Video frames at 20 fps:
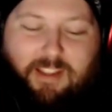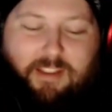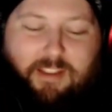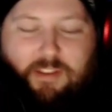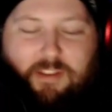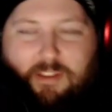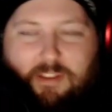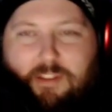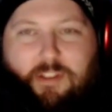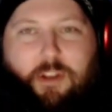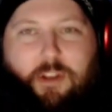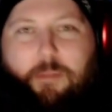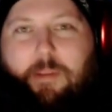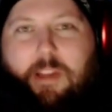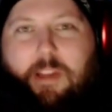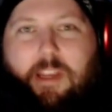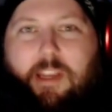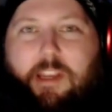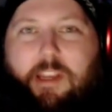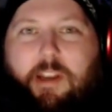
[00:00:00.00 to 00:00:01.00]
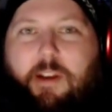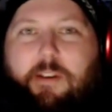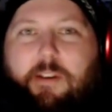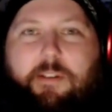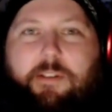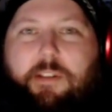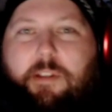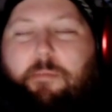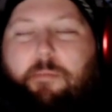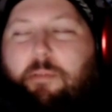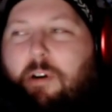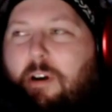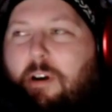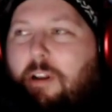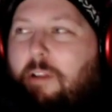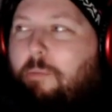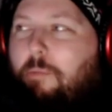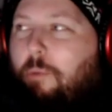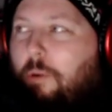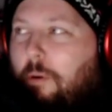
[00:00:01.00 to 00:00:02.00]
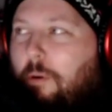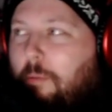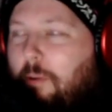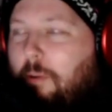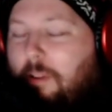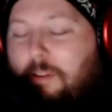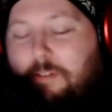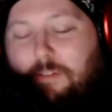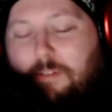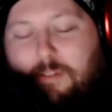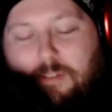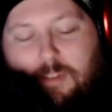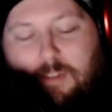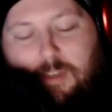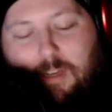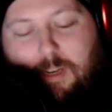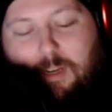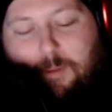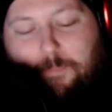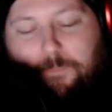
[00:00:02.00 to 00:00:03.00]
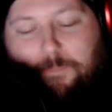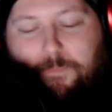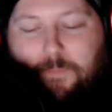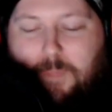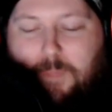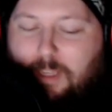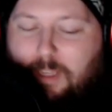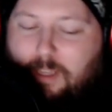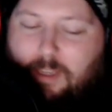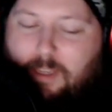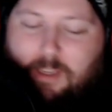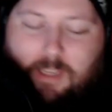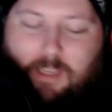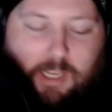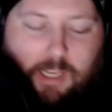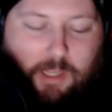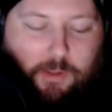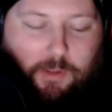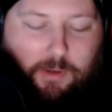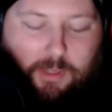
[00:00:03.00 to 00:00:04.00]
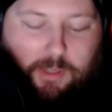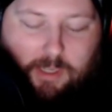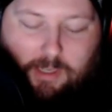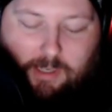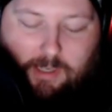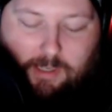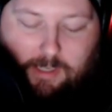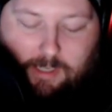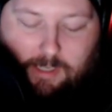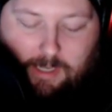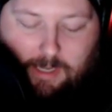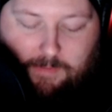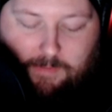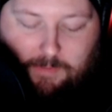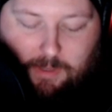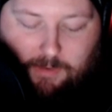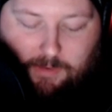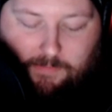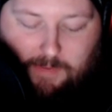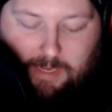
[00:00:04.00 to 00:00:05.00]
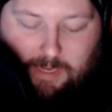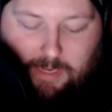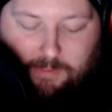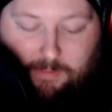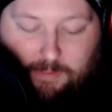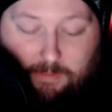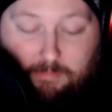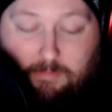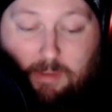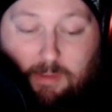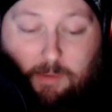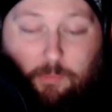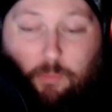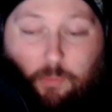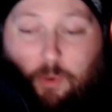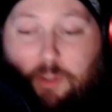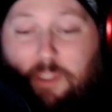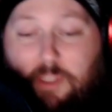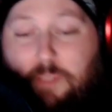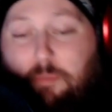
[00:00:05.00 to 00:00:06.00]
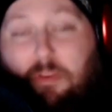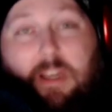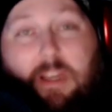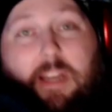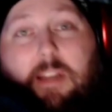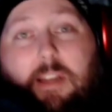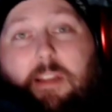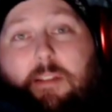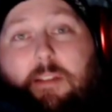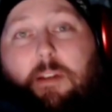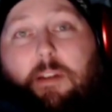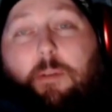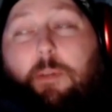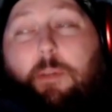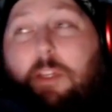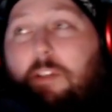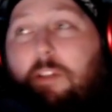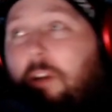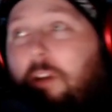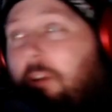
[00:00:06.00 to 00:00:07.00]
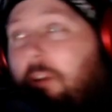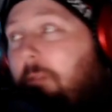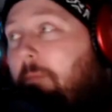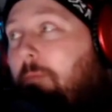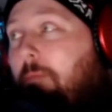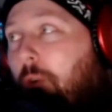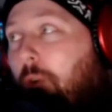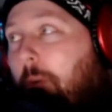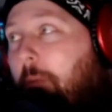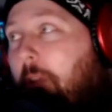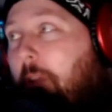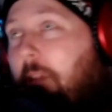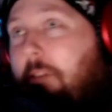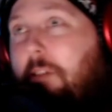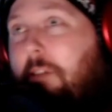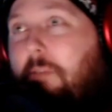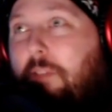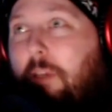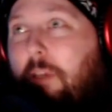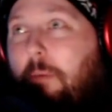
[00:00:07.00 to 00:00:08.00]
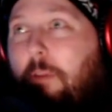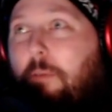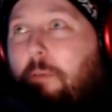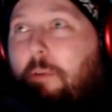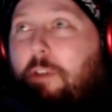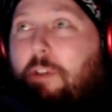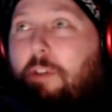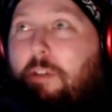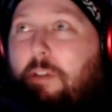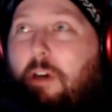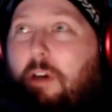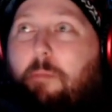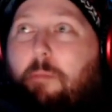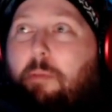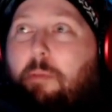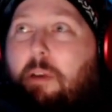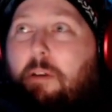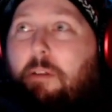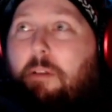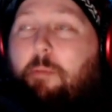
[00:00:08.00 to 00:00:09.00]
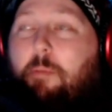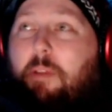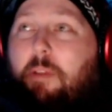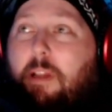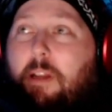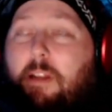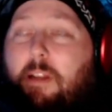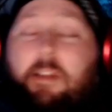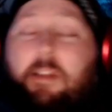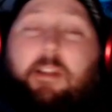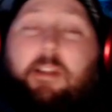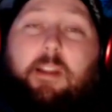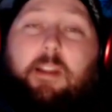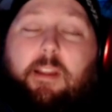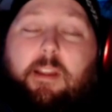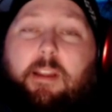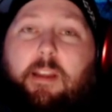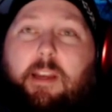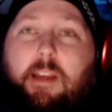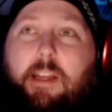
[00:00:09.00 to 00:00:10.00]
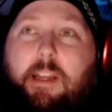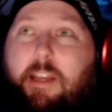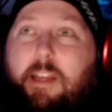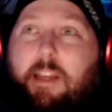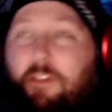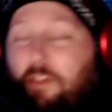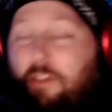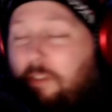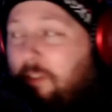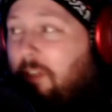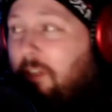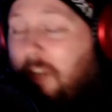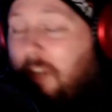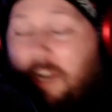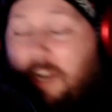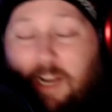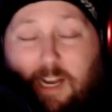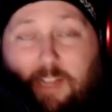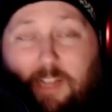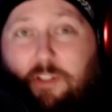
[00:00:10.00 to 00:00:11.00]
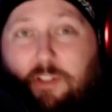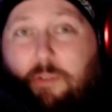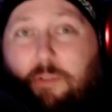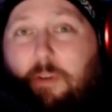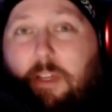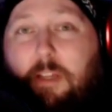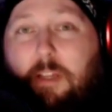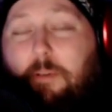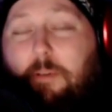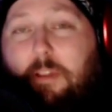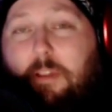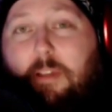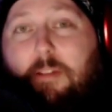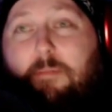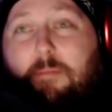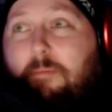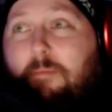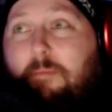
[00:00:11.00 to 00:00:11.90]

too many egos in the pot at Warner Brothers. Yeah, look, I have no faith in what this plan is. I really don't. Warner Brothers have some of the richest IP on the planet, and they just can't do anything with it